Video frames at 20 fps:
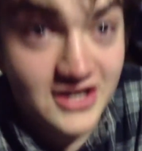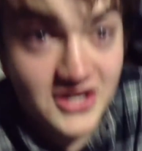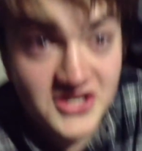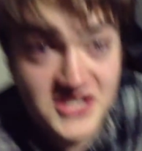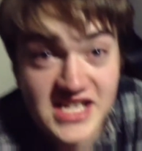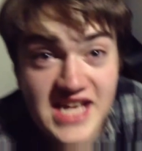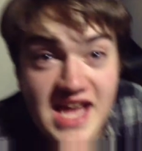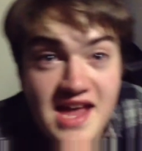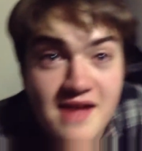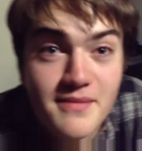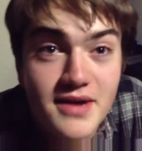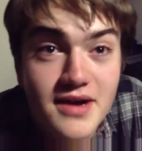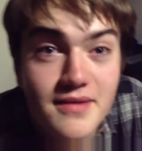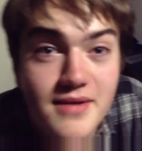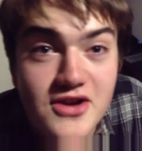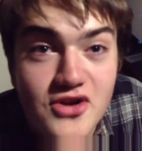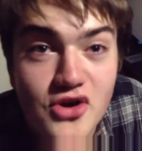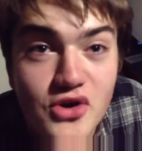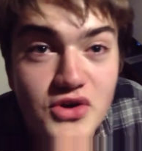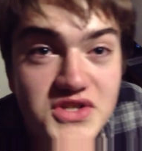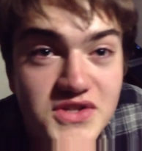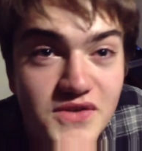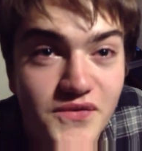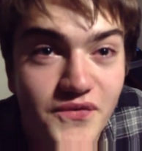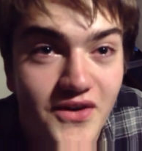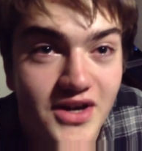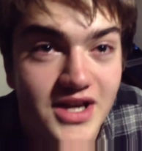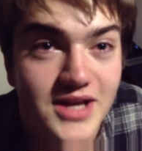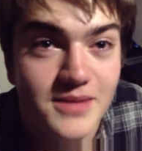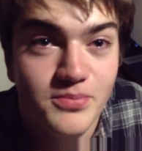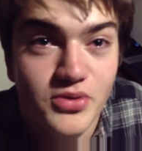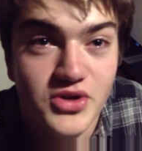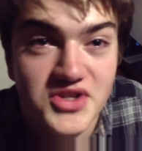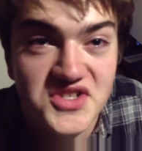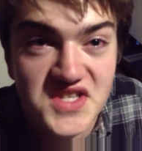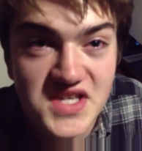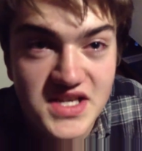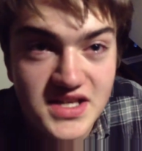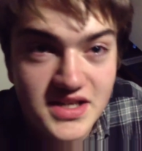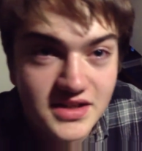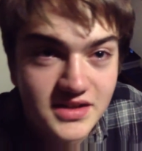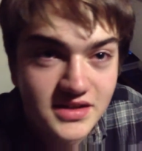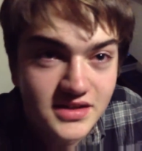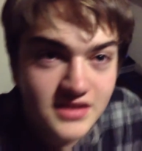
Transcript: Cause it came out of my nose, you fucking pussy. Keep